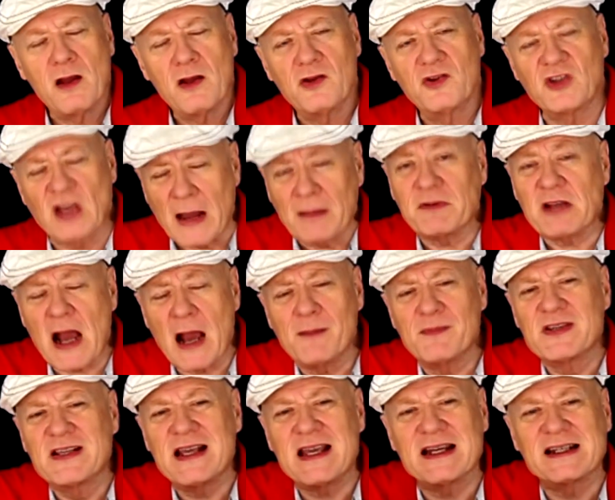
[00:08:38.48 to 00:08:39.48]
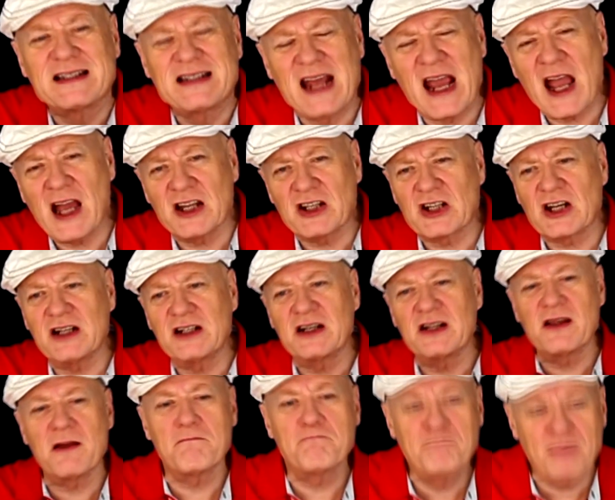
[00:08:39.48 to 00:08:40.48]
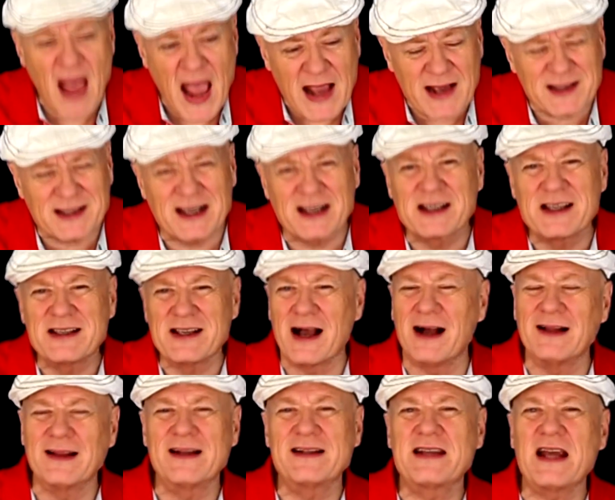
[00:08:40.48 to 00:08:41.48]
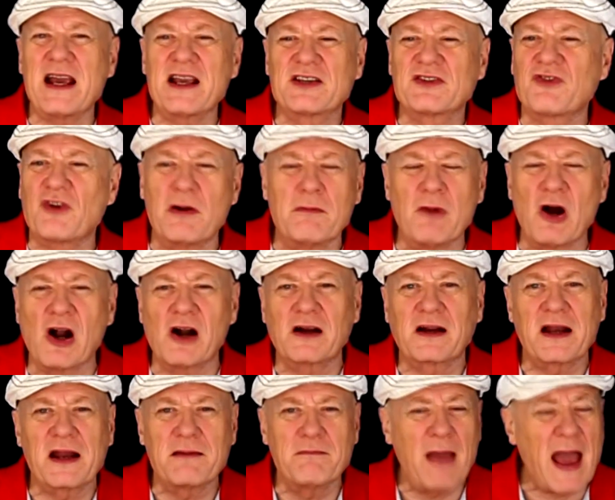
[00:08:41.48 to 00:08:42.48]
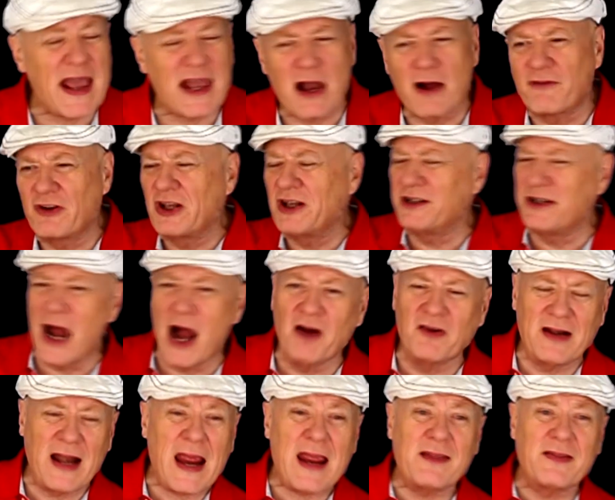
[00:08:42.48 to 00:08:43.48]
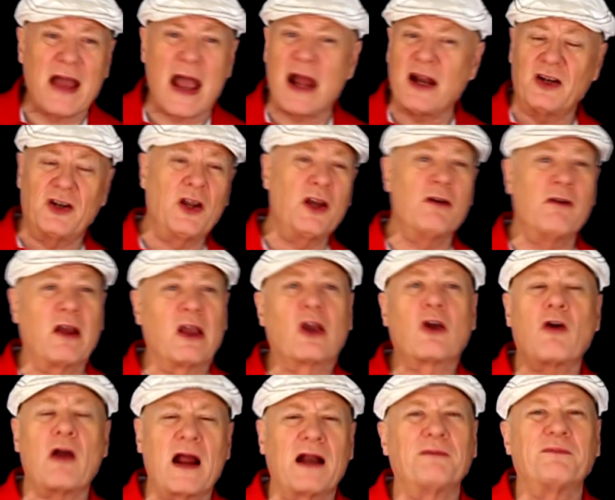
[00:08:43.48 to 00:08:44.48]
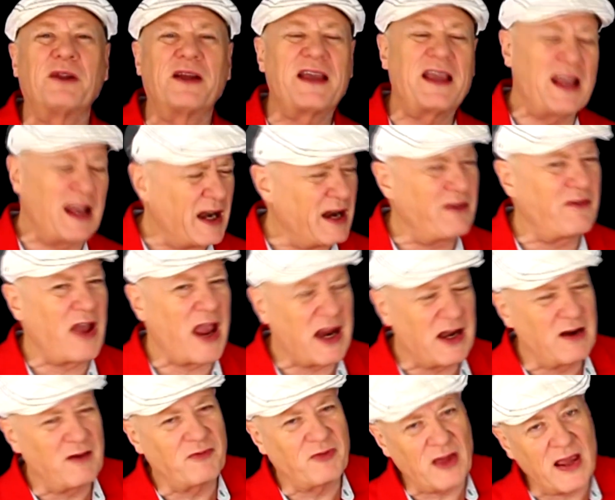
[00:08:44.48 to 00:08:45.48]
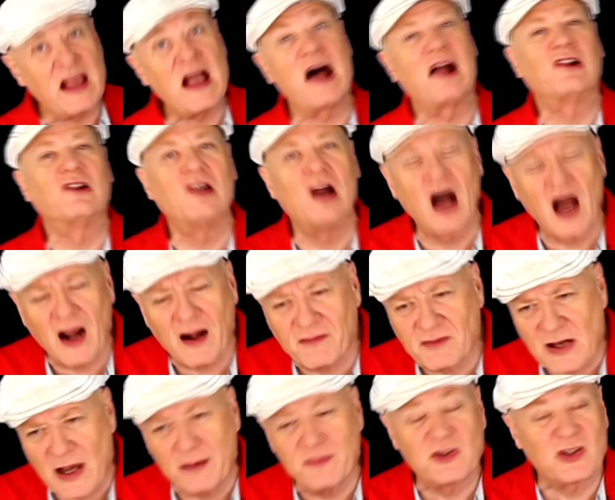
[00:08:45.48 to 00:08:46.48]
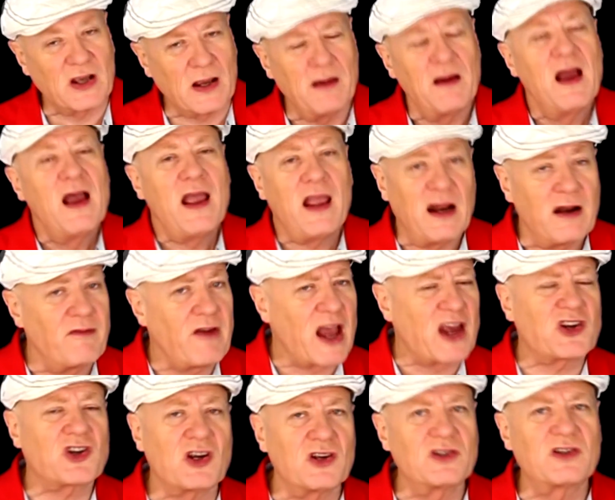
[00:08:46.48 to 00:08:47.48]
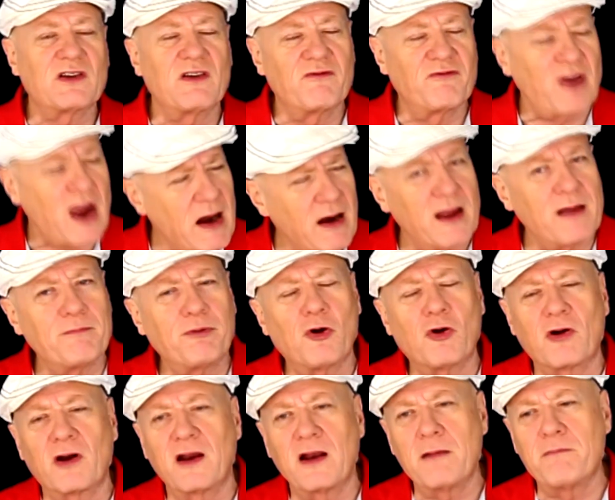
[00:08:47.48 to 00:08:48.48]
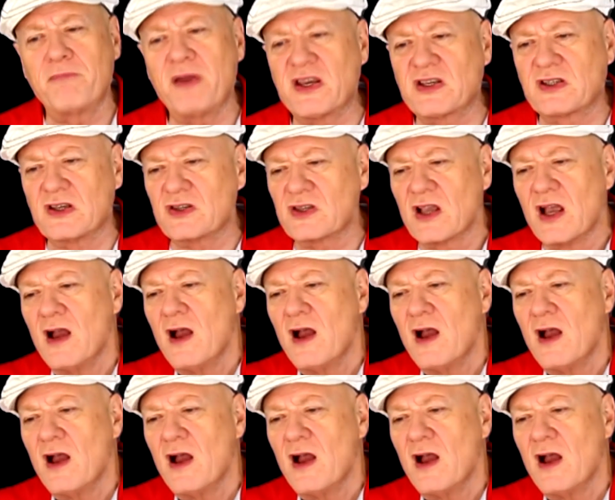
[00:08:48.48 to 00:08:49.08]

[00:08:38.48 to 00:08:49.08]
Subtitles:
sometimes the attention to the basics is all it takes for a marketing makeover. You don't need that new, incredibly innovative thing. A lot of times, innovation's very important in business.